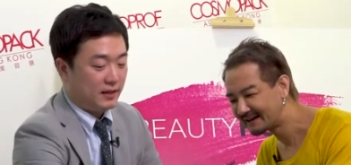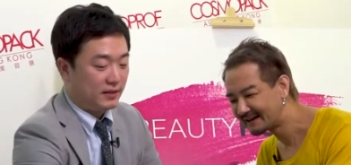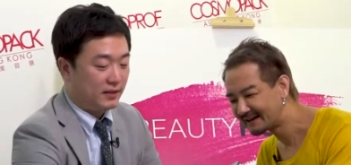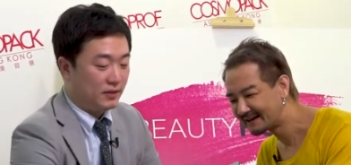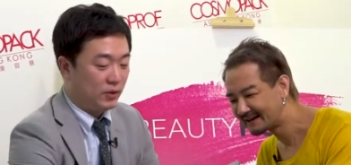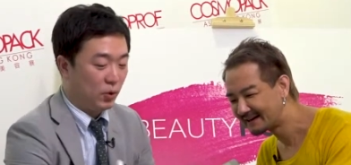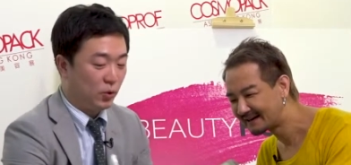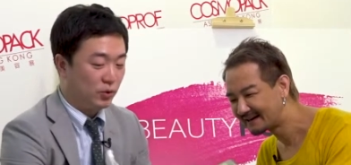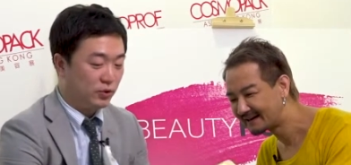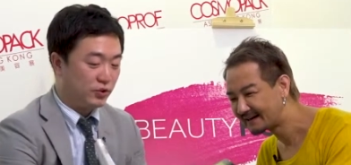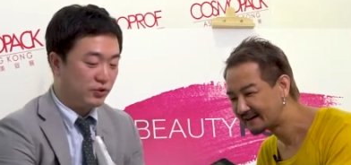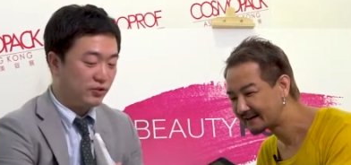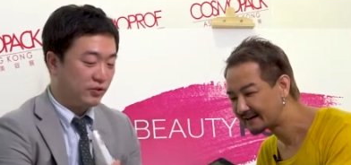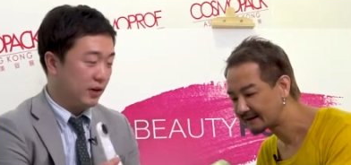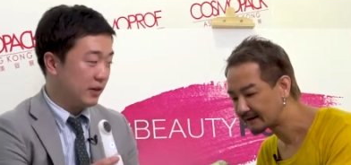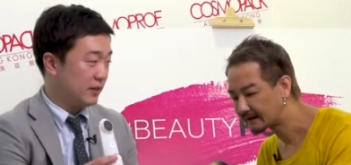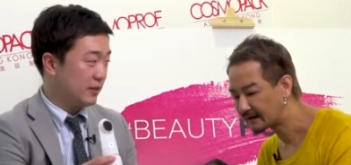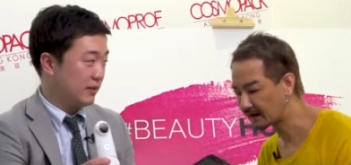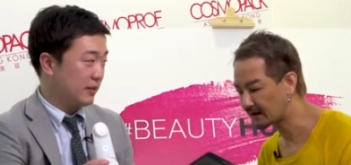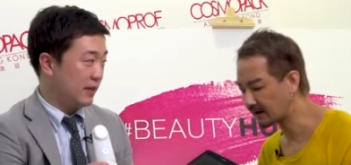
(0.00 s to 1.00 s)
Speaker 1: those two
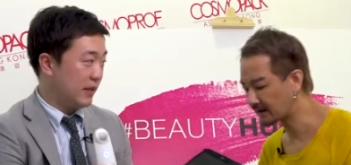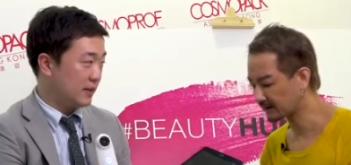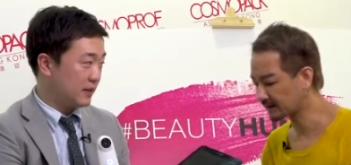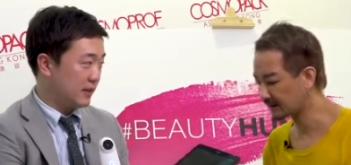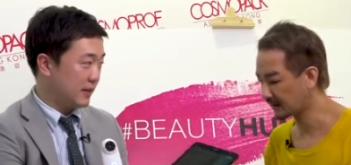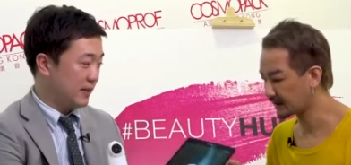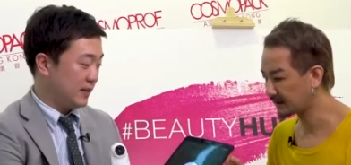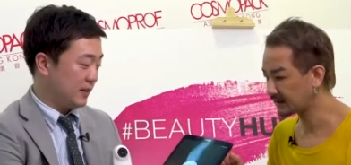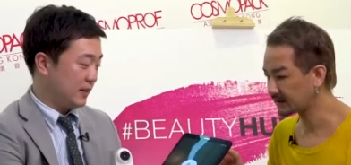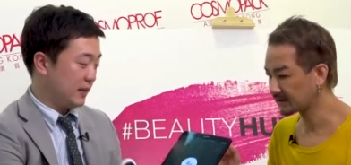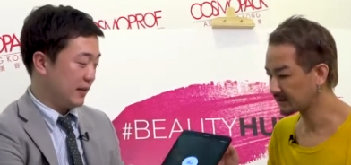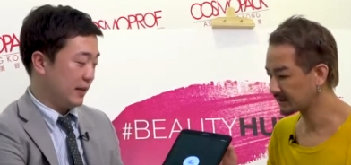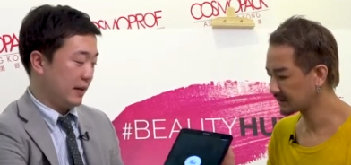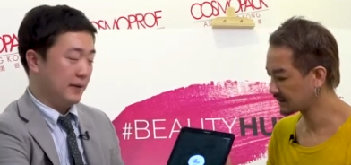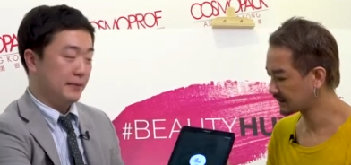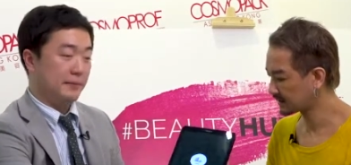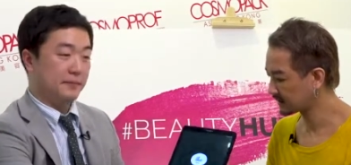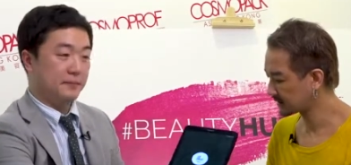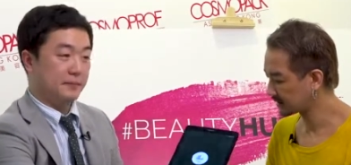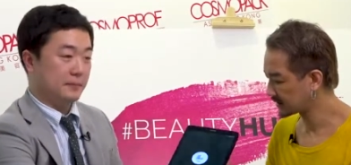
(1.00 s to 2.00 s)
are connected. Okay. Yeah.
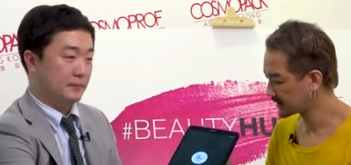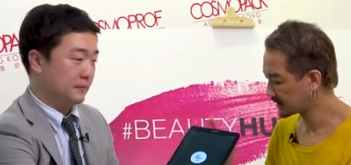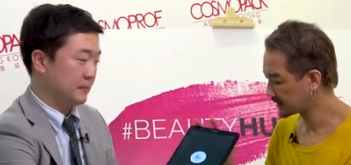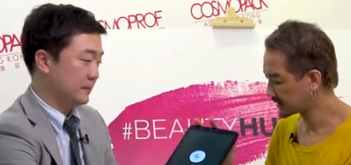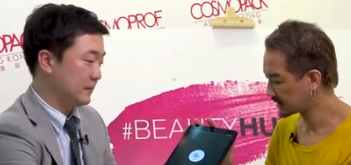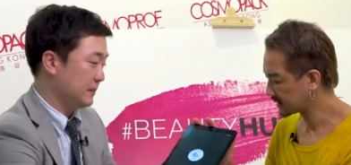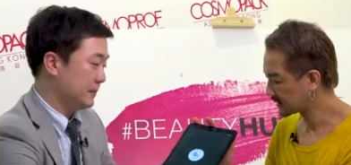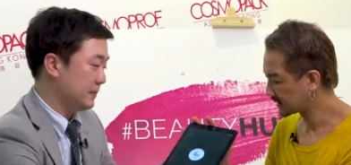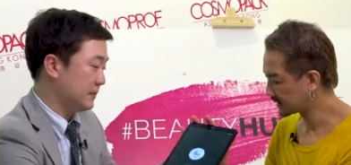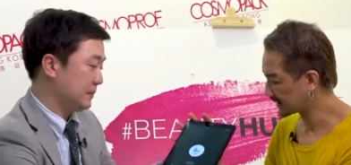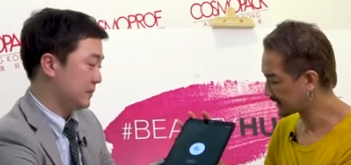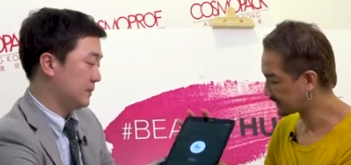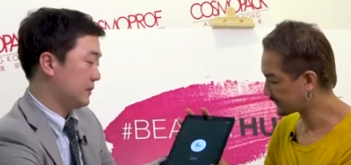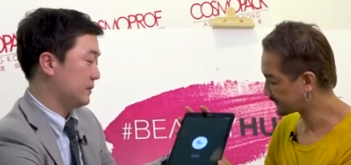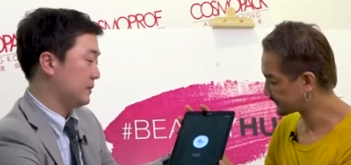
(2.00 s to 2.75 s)
Yeah.